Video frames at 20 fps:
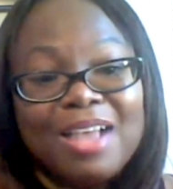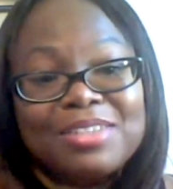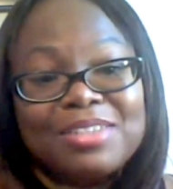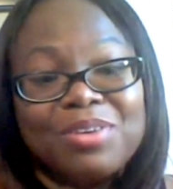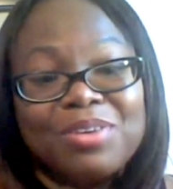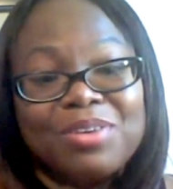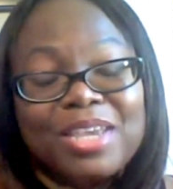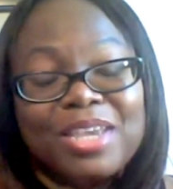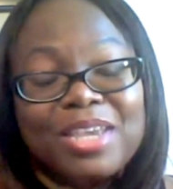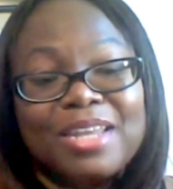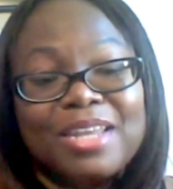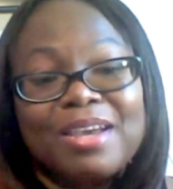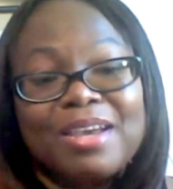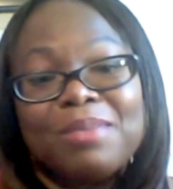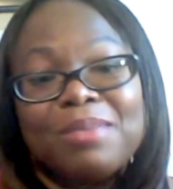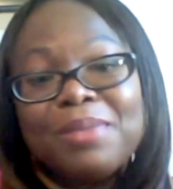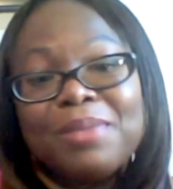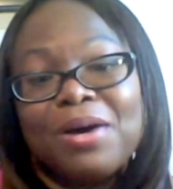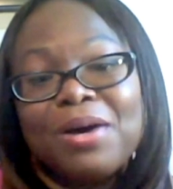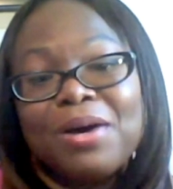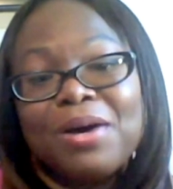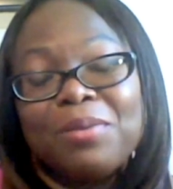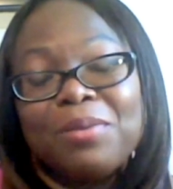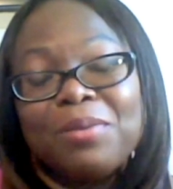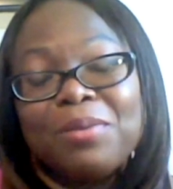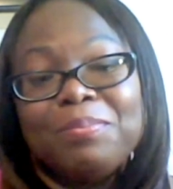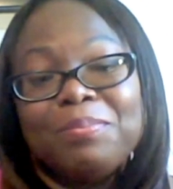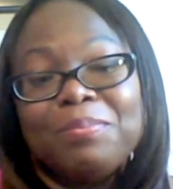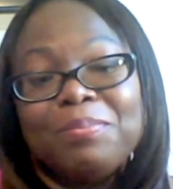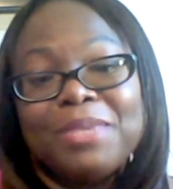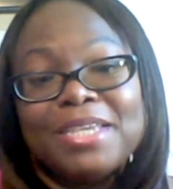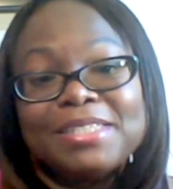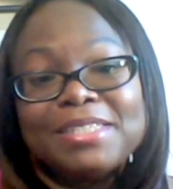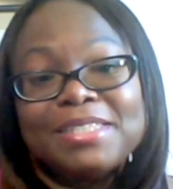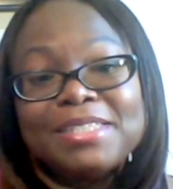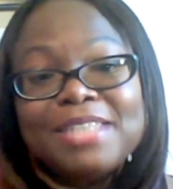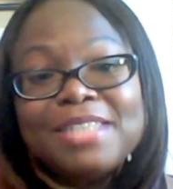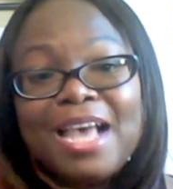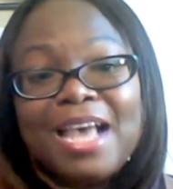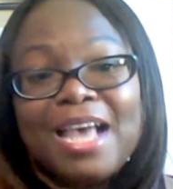talking about being
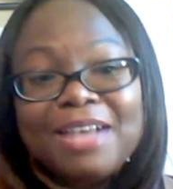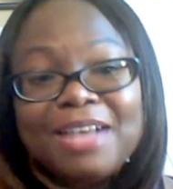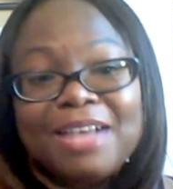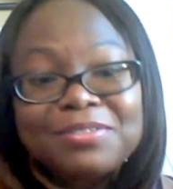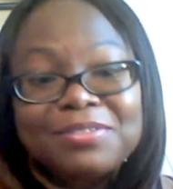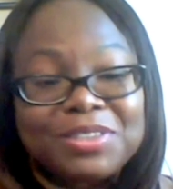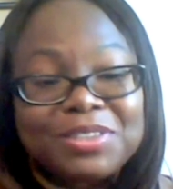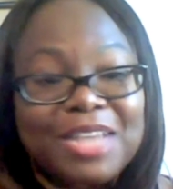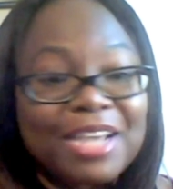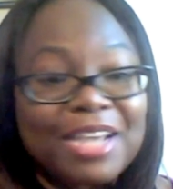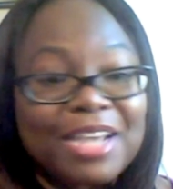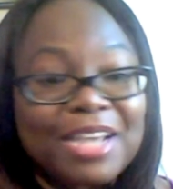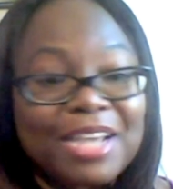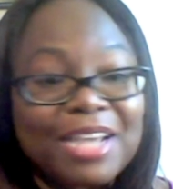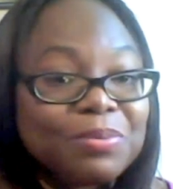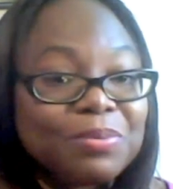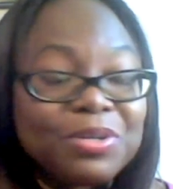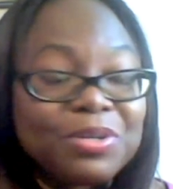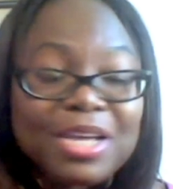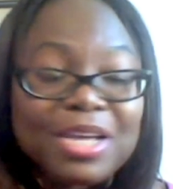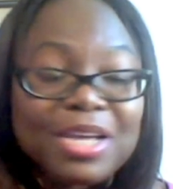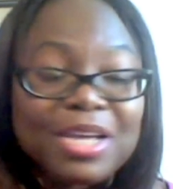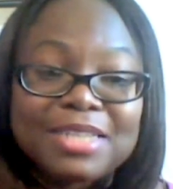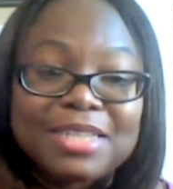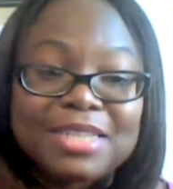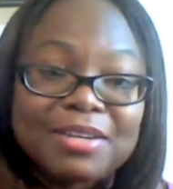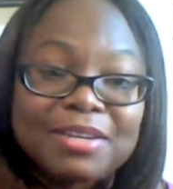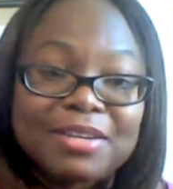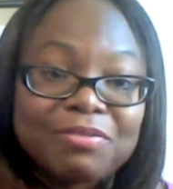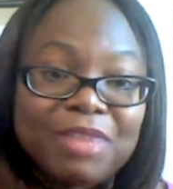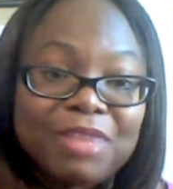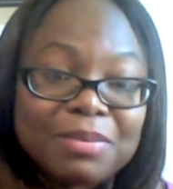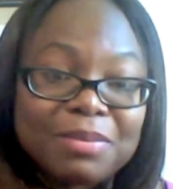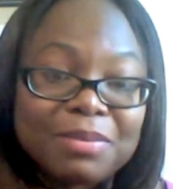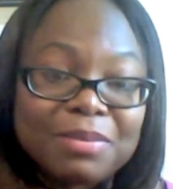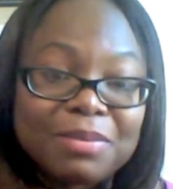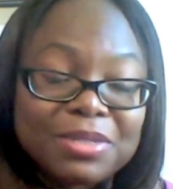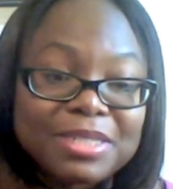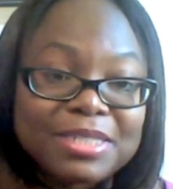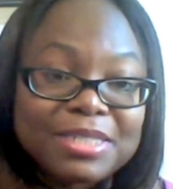thankful, I hope you guys had a
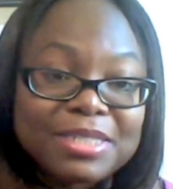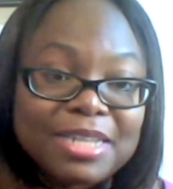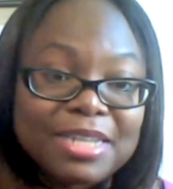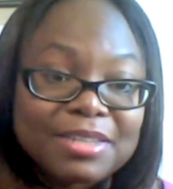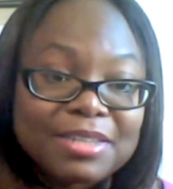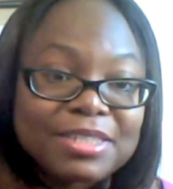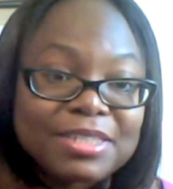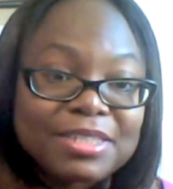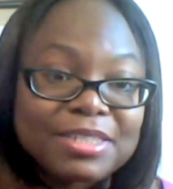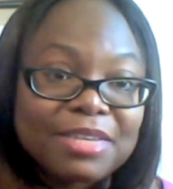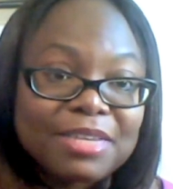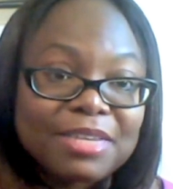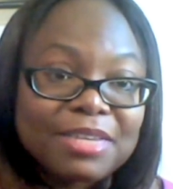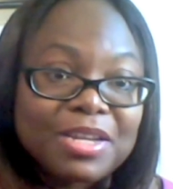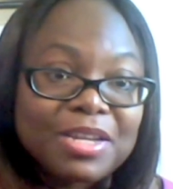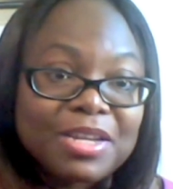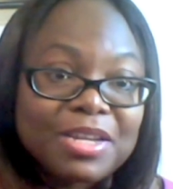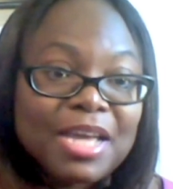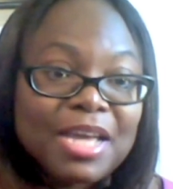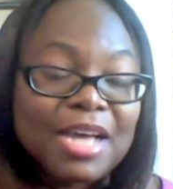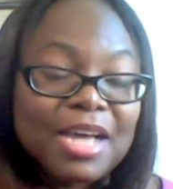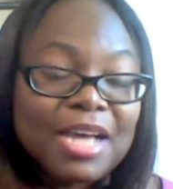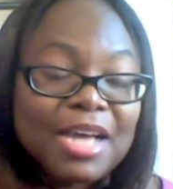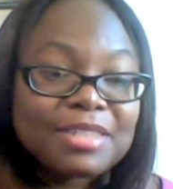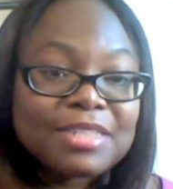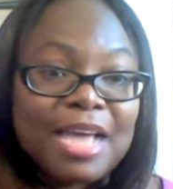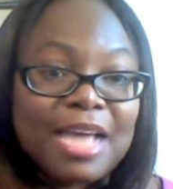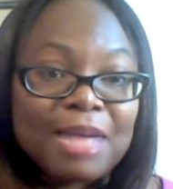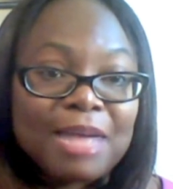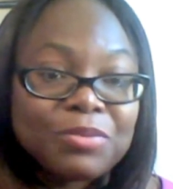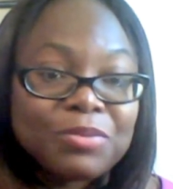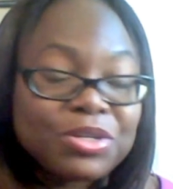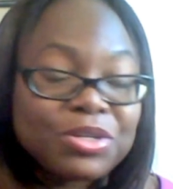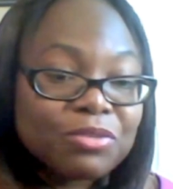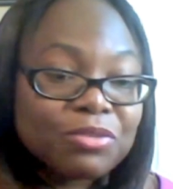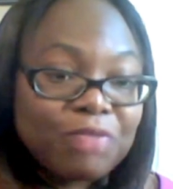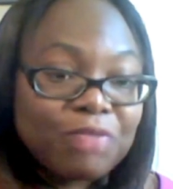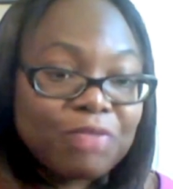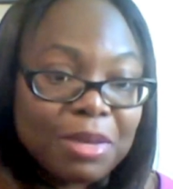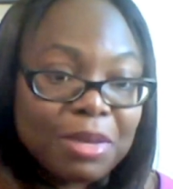fabulous Thanksgiving and time
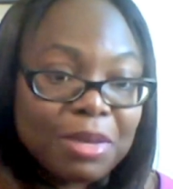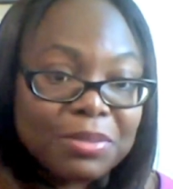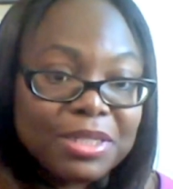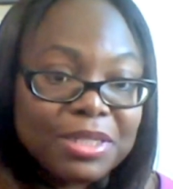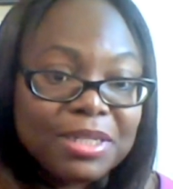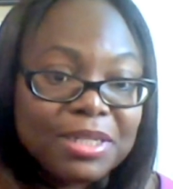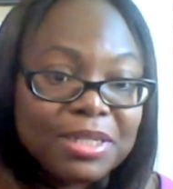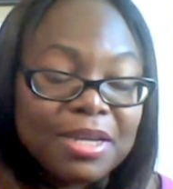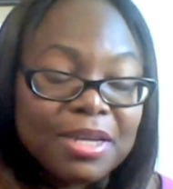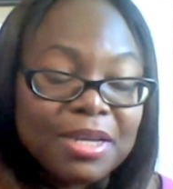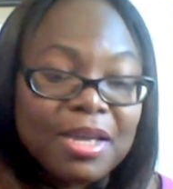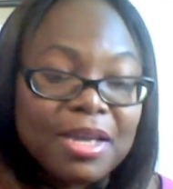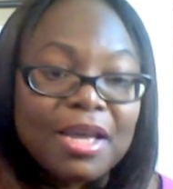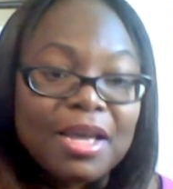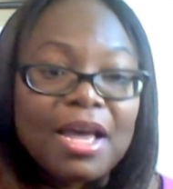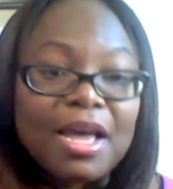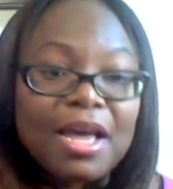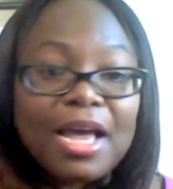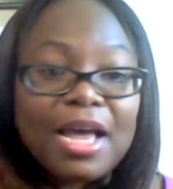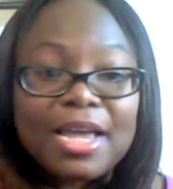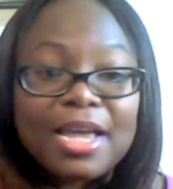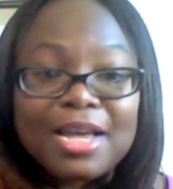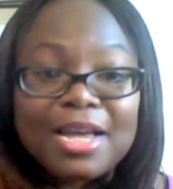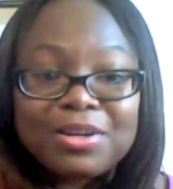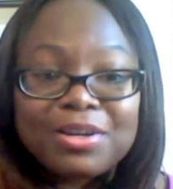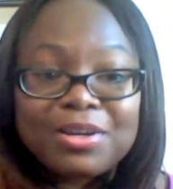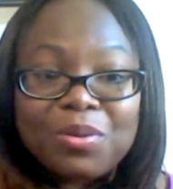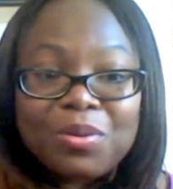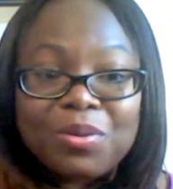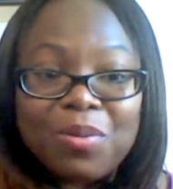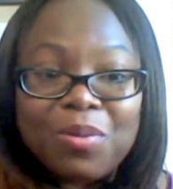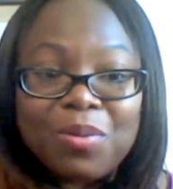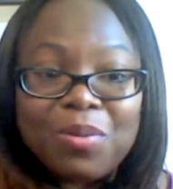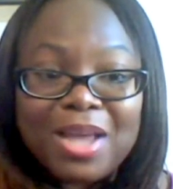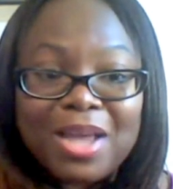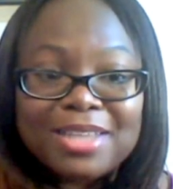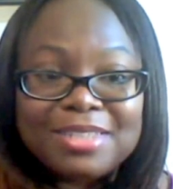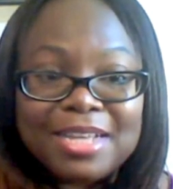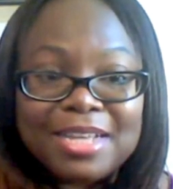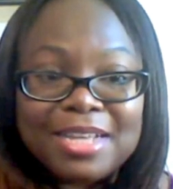with your family. I had a
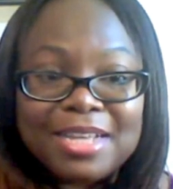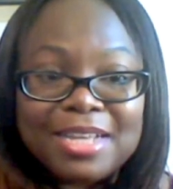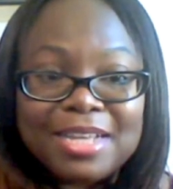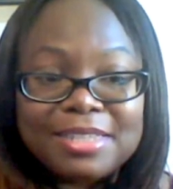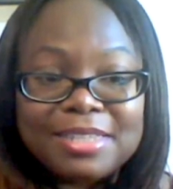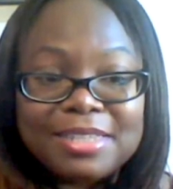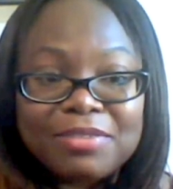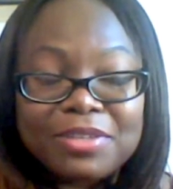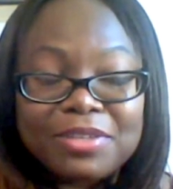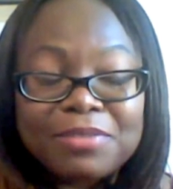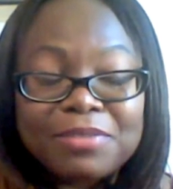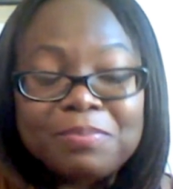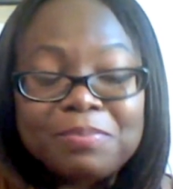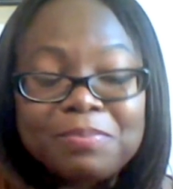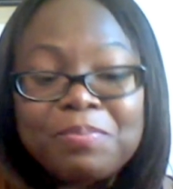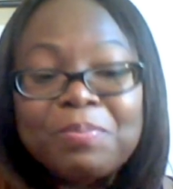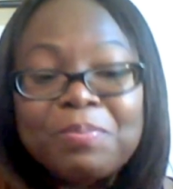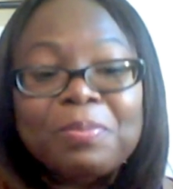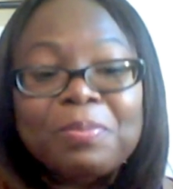quiet Thanksgiving.